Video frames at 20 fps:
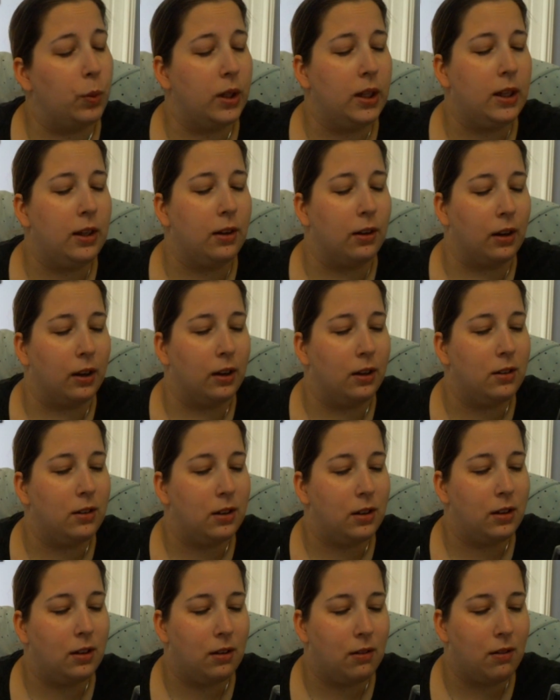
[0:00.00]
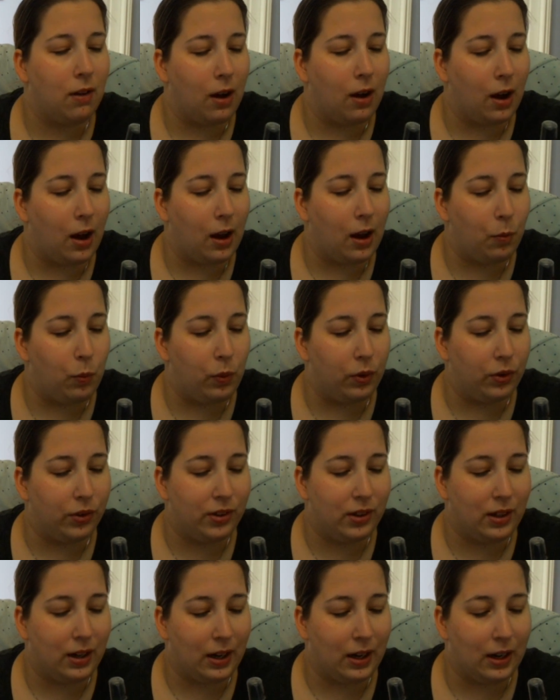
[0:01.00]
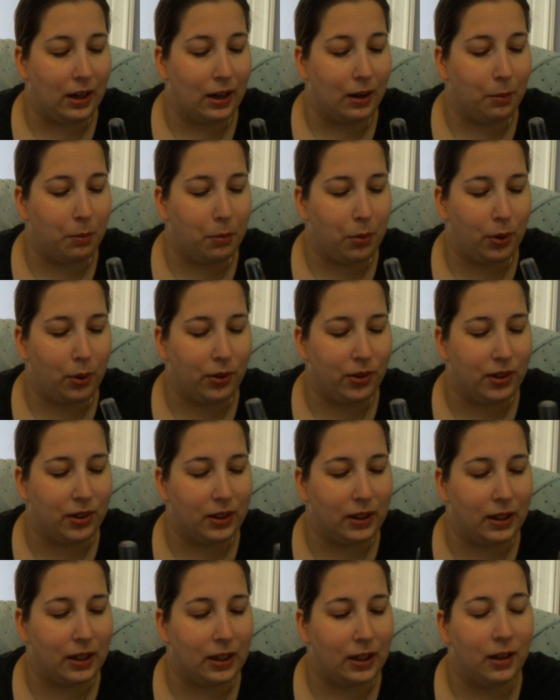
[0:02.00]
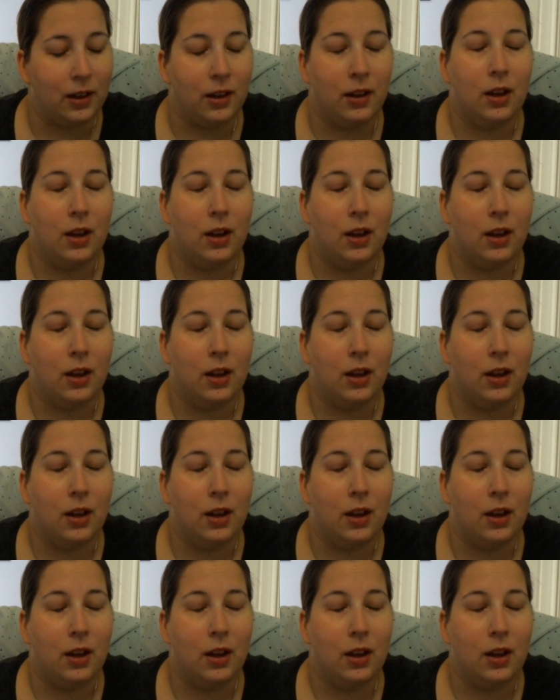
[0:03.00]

really good. I will say, personally,